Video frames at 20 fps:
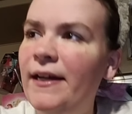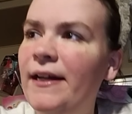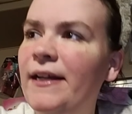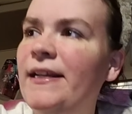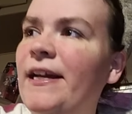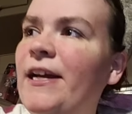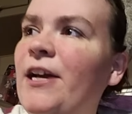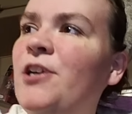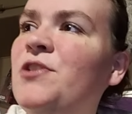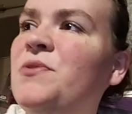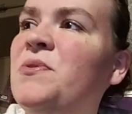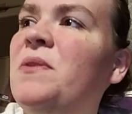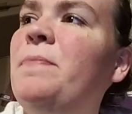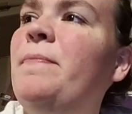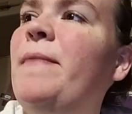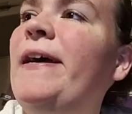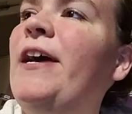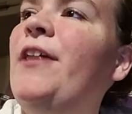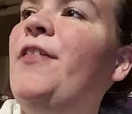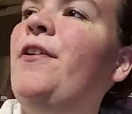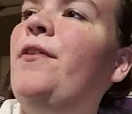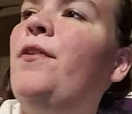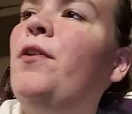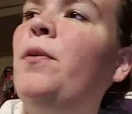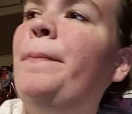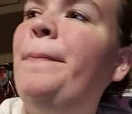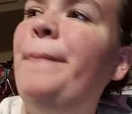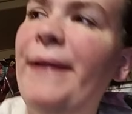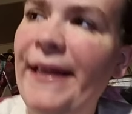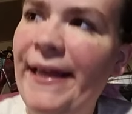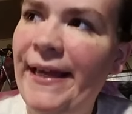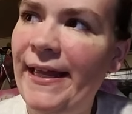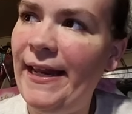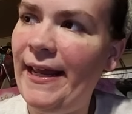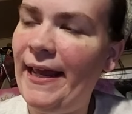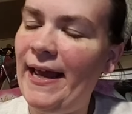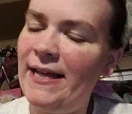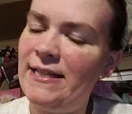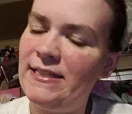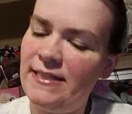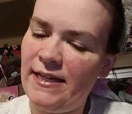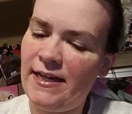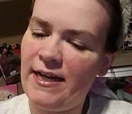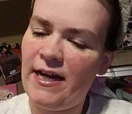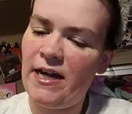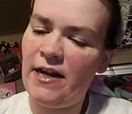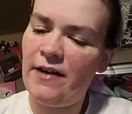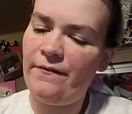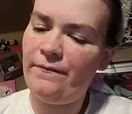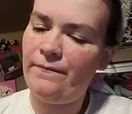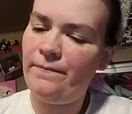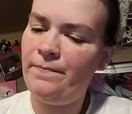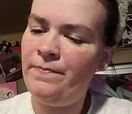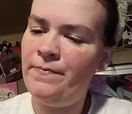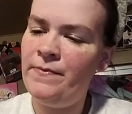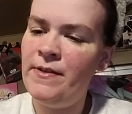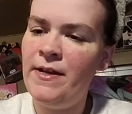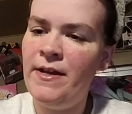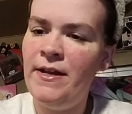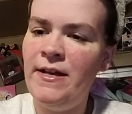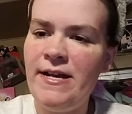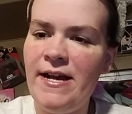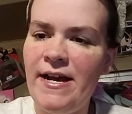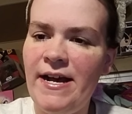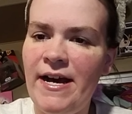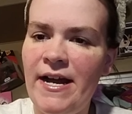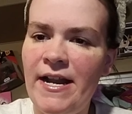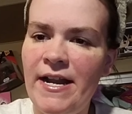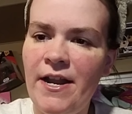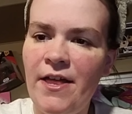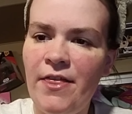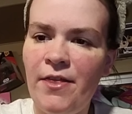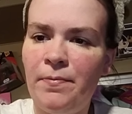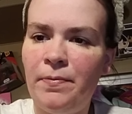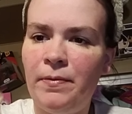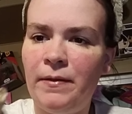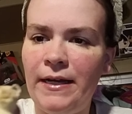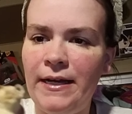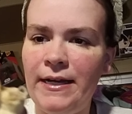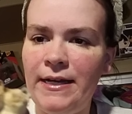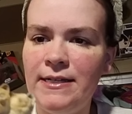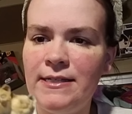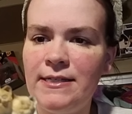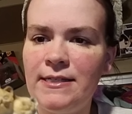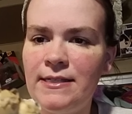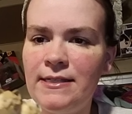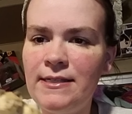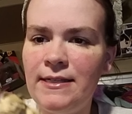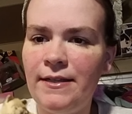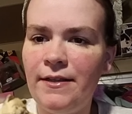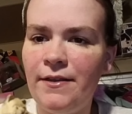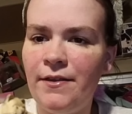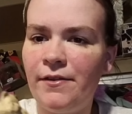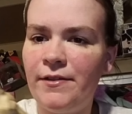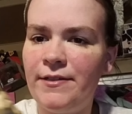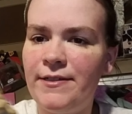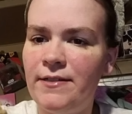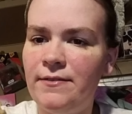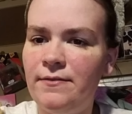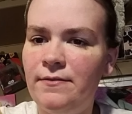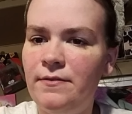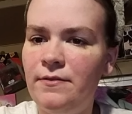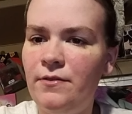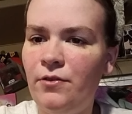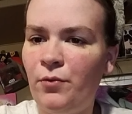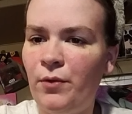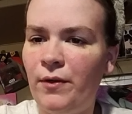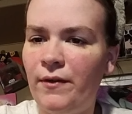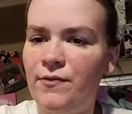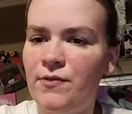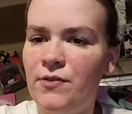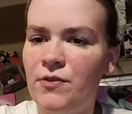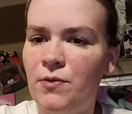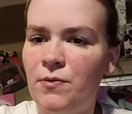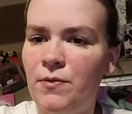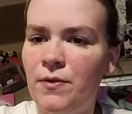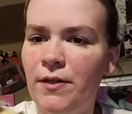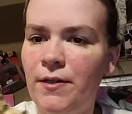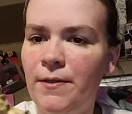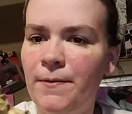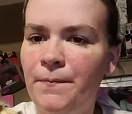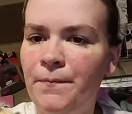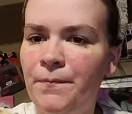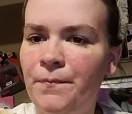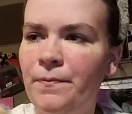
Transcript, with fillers: And it goes with my other little bitty kitty cats I got at another place, a um, thrift store.